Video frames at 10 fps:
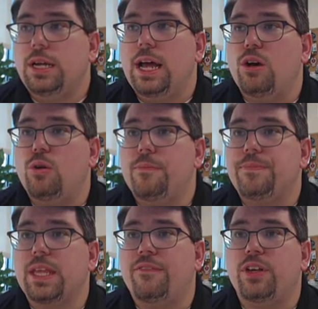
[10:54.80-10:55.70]
Now,
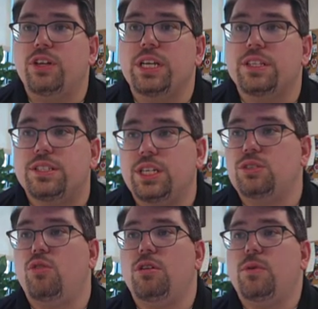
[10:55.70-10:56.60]
if we look at the 6
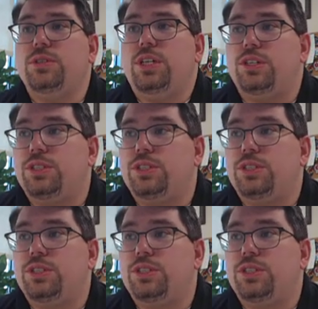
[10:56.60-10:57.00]
hormones that are